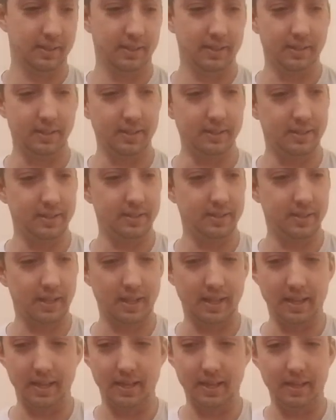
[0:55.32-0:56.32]
this is
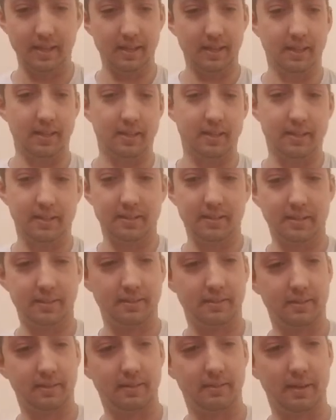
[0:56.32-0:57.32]
I
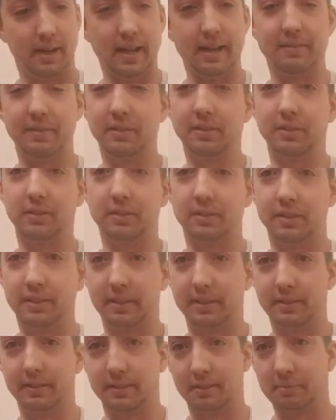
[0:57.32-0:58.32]
haven't looked at
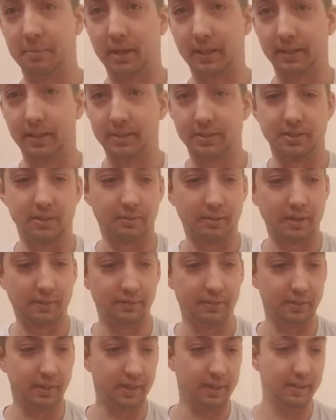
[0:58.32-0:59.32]
the markings on the
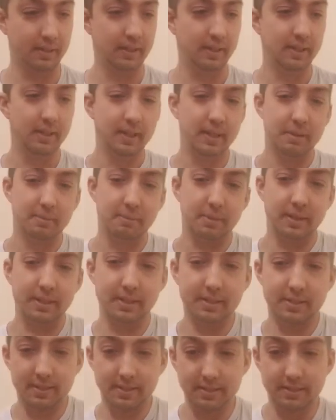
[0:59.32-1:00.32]
rifle yet, but
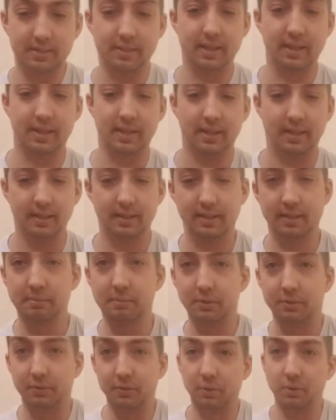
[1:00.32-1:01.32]
this is a
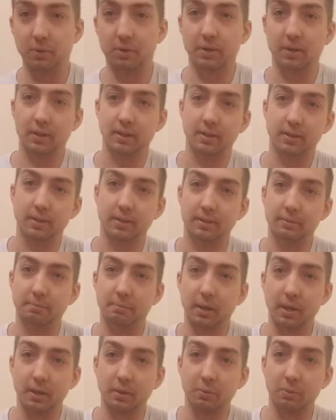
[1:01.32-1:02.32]
number 4
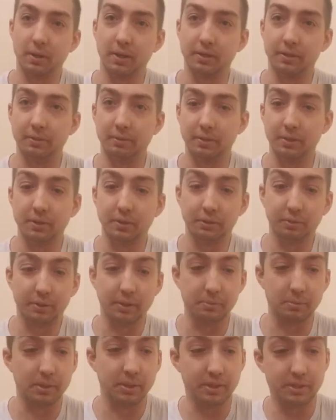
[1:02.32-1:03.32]
Mark I 303
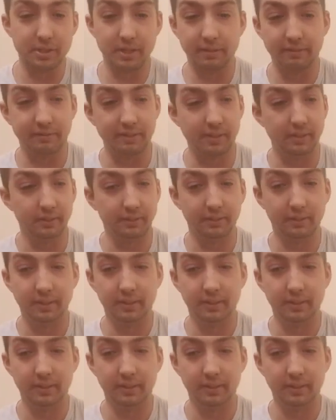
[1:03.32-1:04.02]
British Enfield.